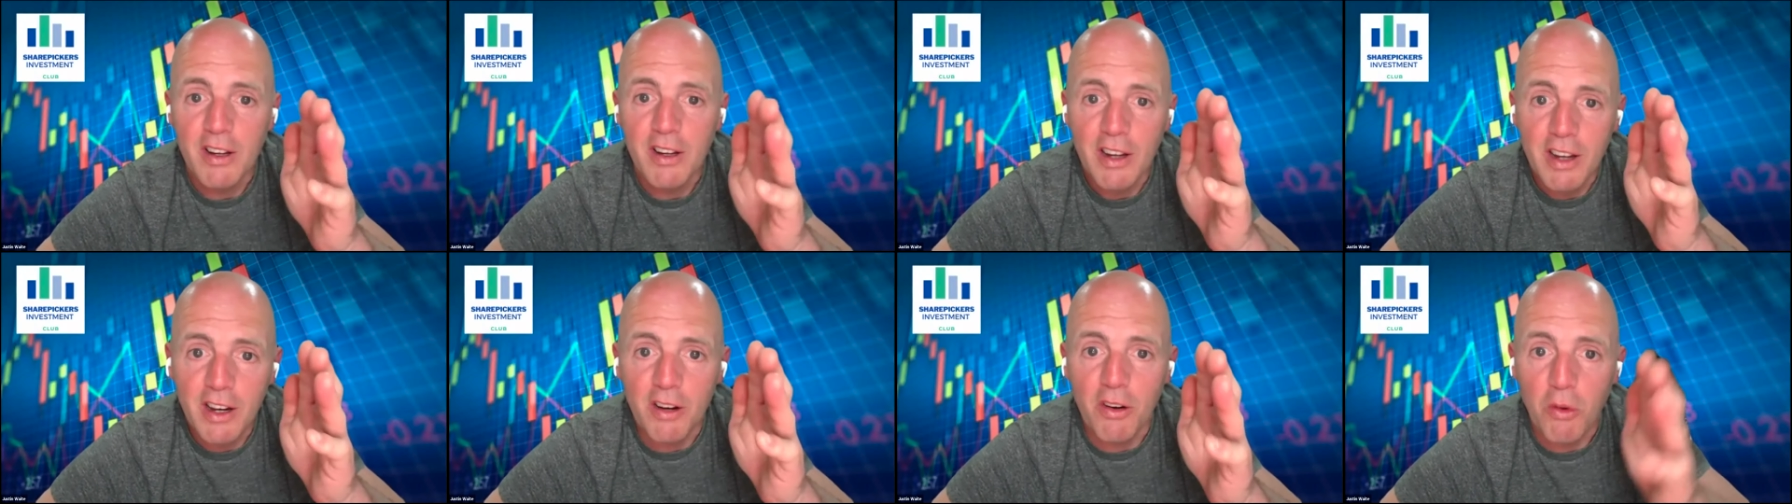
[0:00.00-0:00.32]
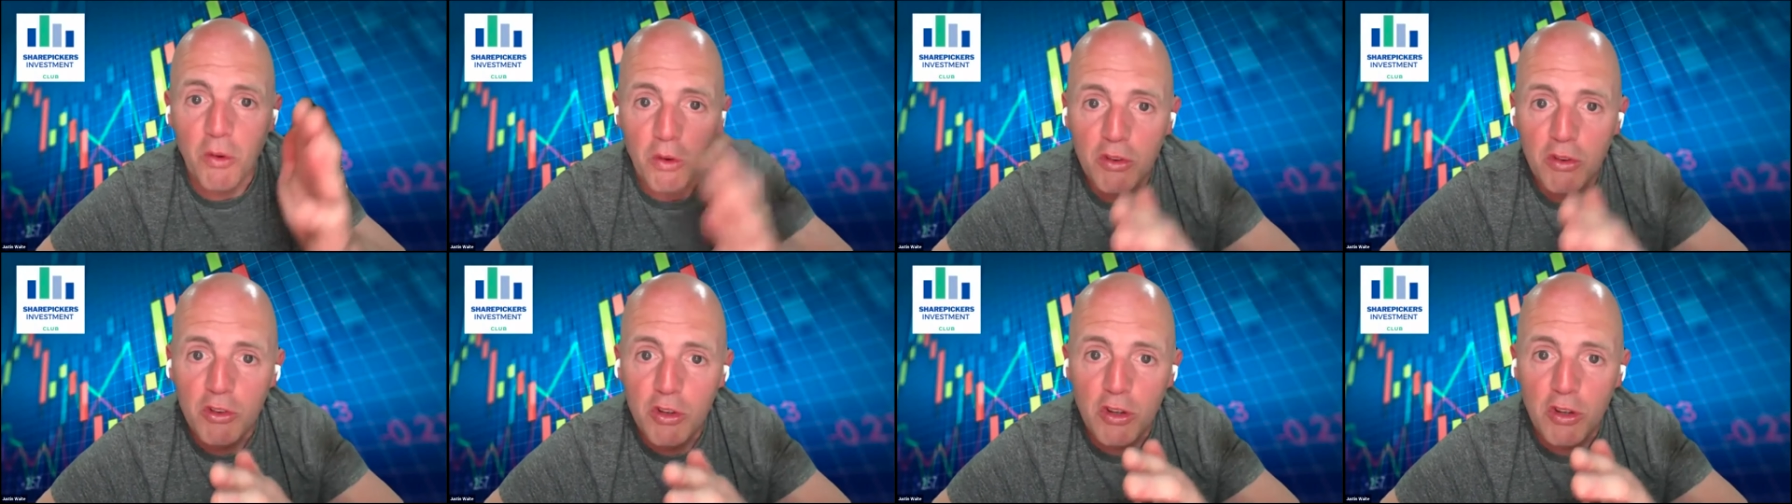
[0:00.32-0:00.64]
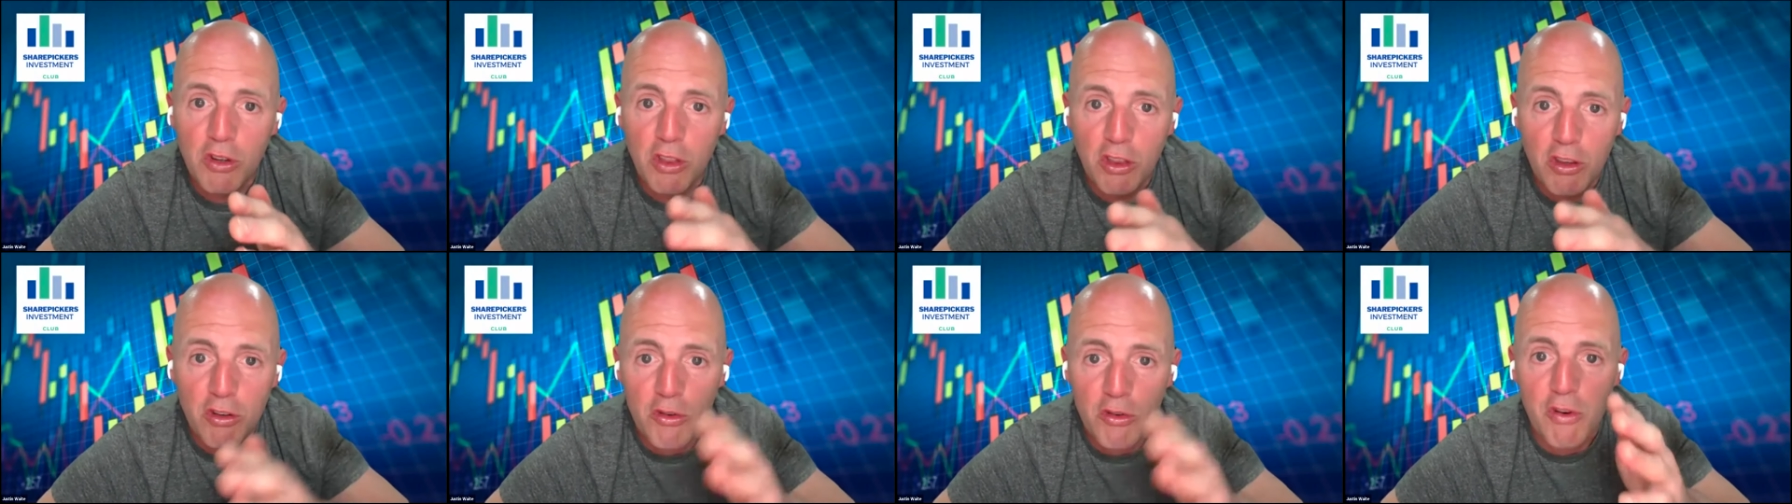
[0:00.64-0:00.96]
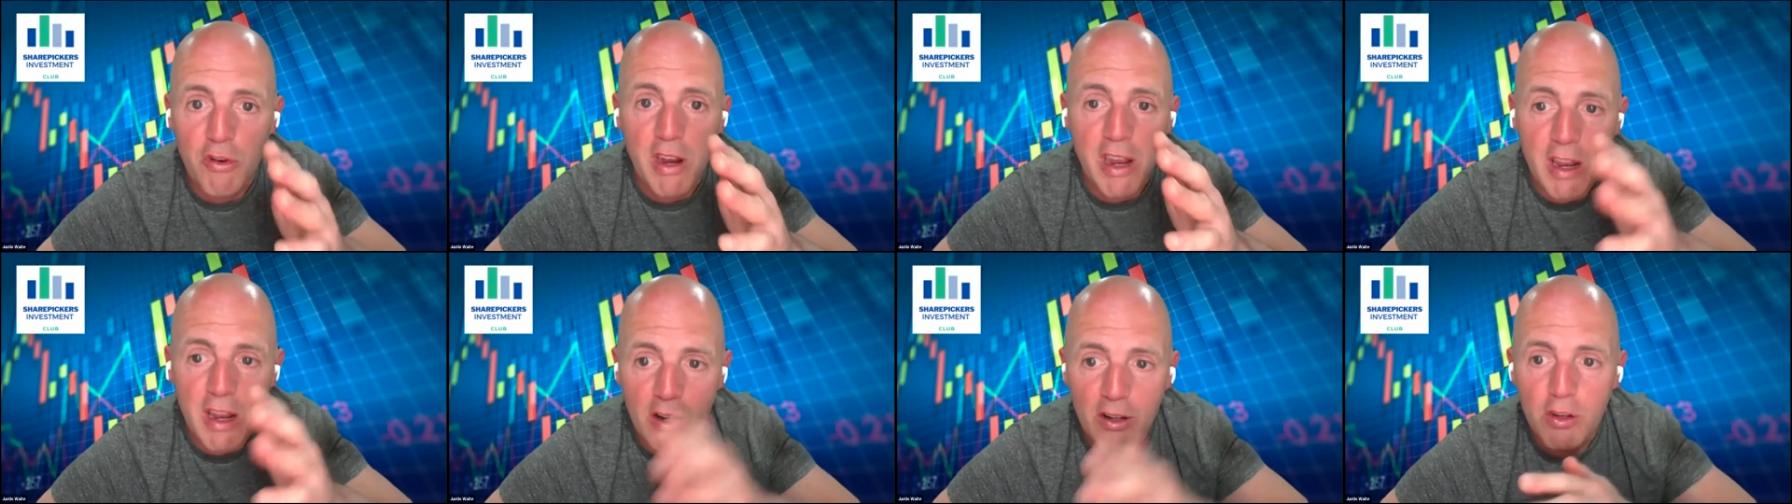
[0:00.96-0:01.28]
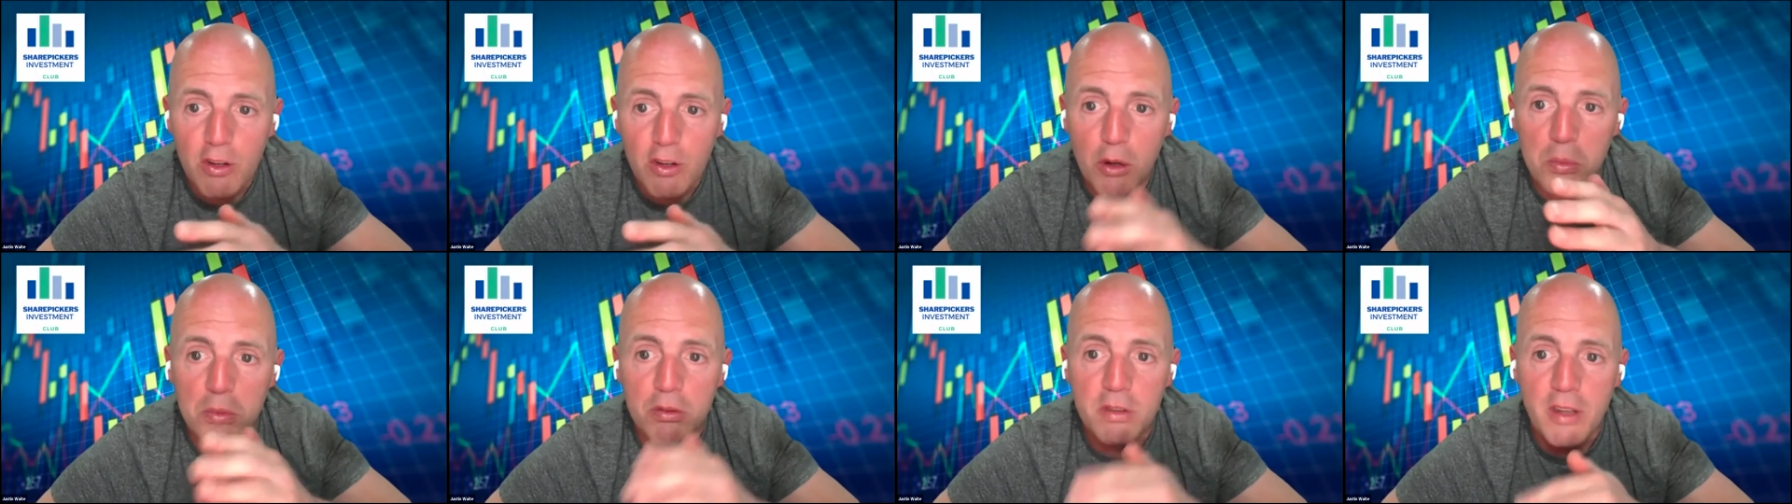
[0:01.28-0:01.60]
you know two, three,
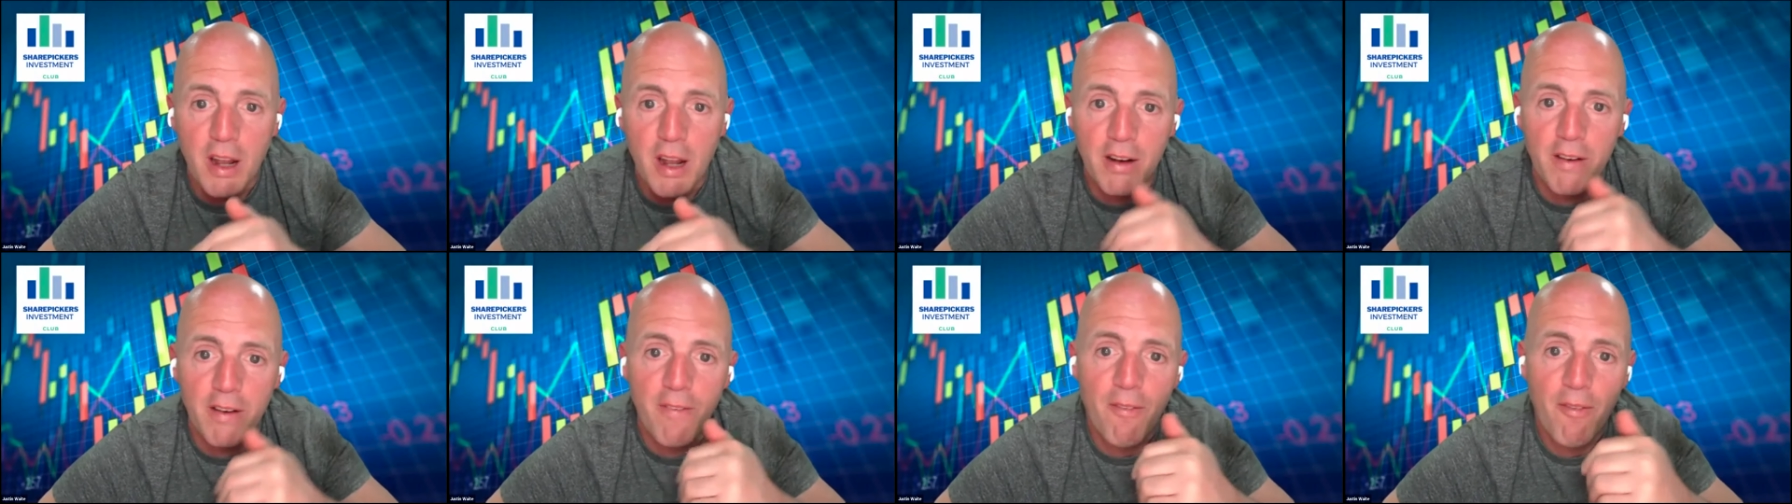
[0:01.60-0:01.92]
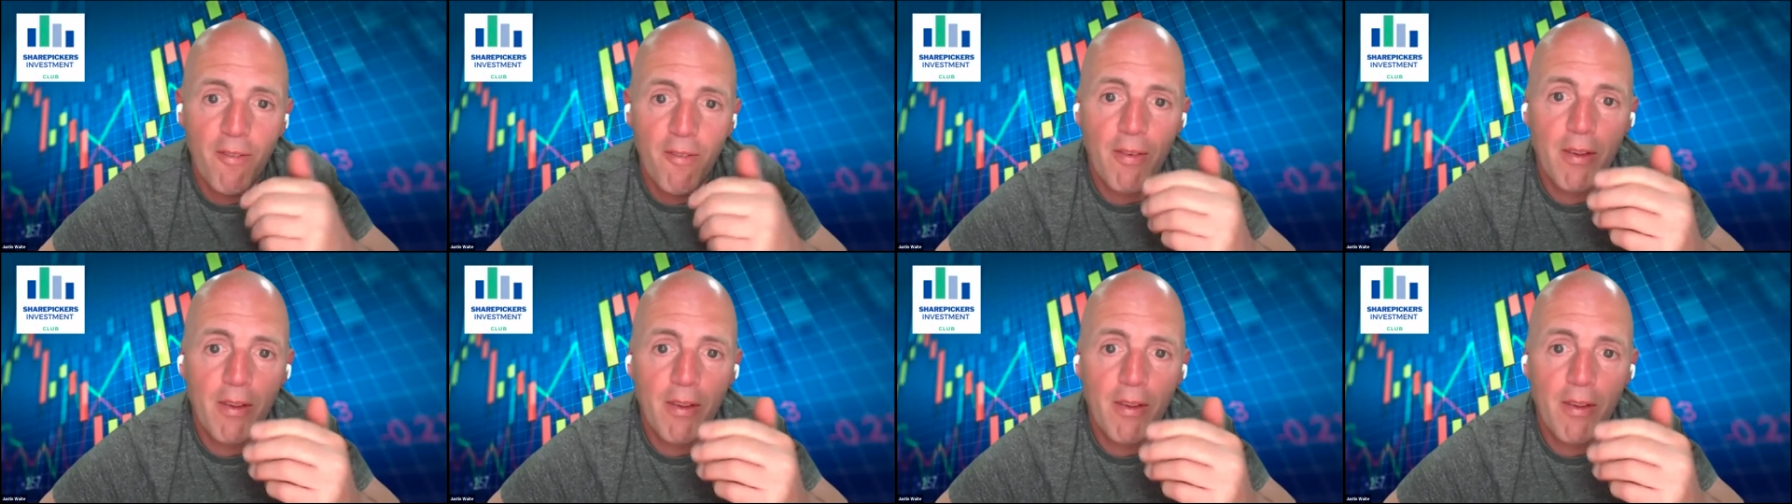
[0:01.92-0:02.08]
two percent.